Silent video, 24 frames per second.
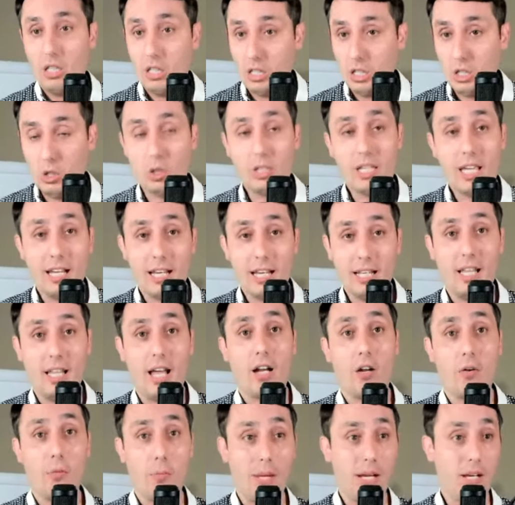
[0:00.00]
You'll get a
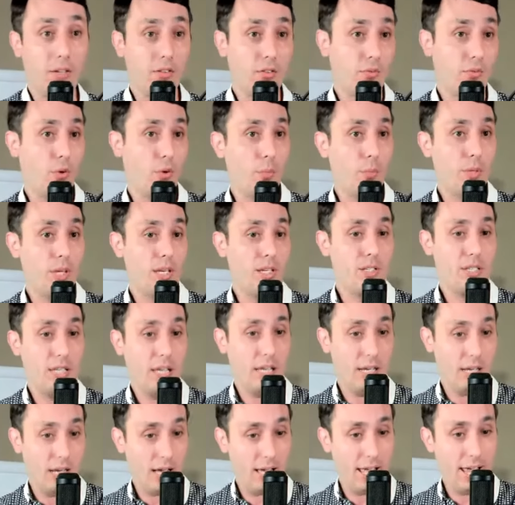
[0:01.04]
lot of benefit from this,
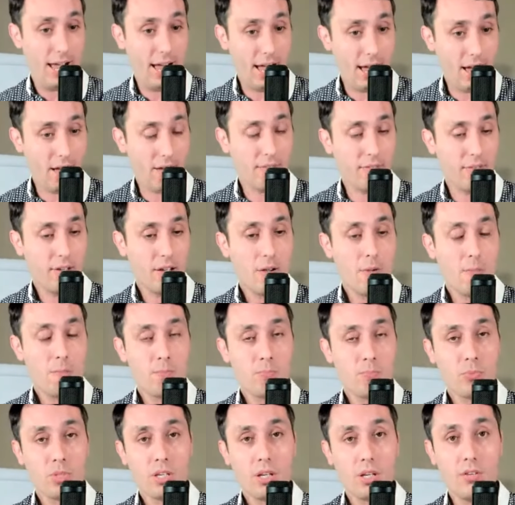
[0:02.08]
and I have
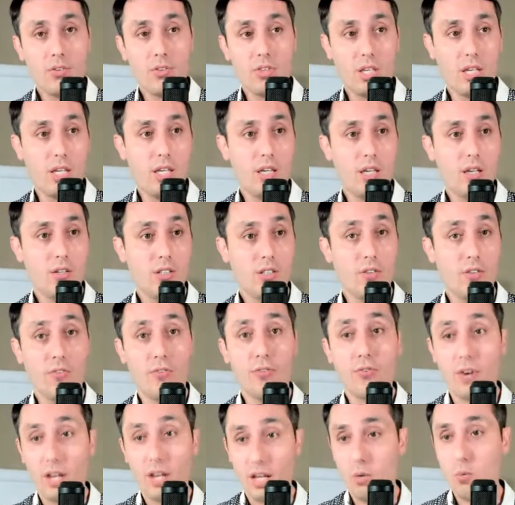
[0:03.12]
the the
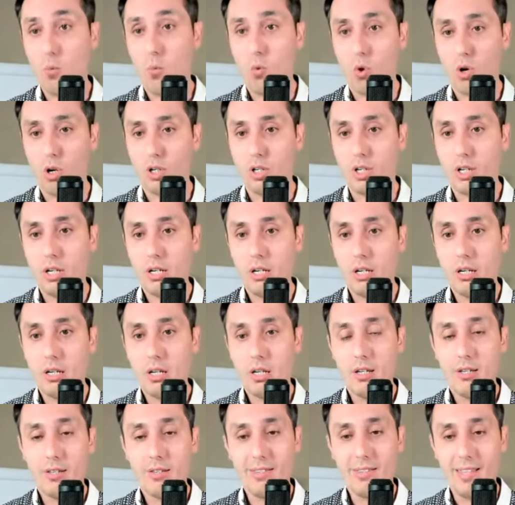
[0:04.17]
framework
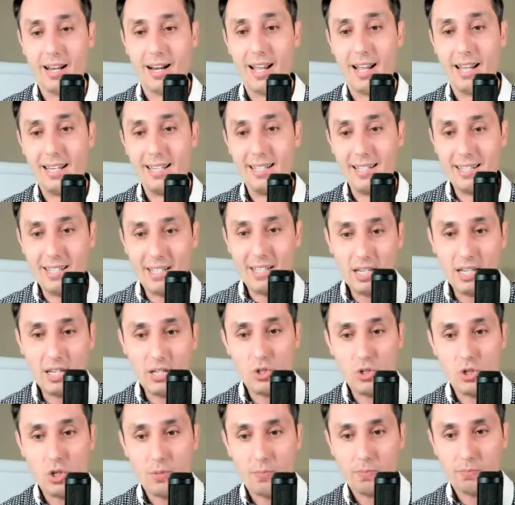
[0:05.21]
that I
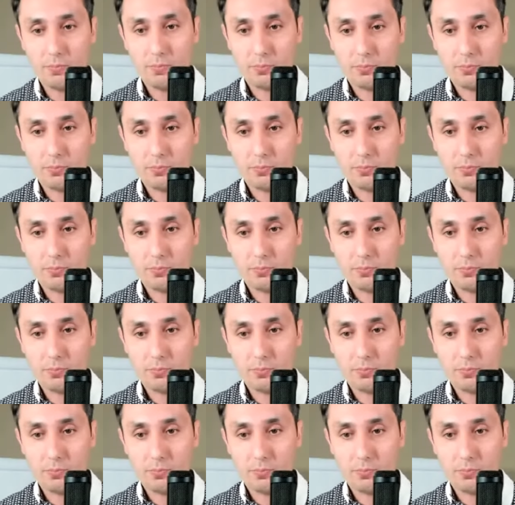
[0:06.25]
teach.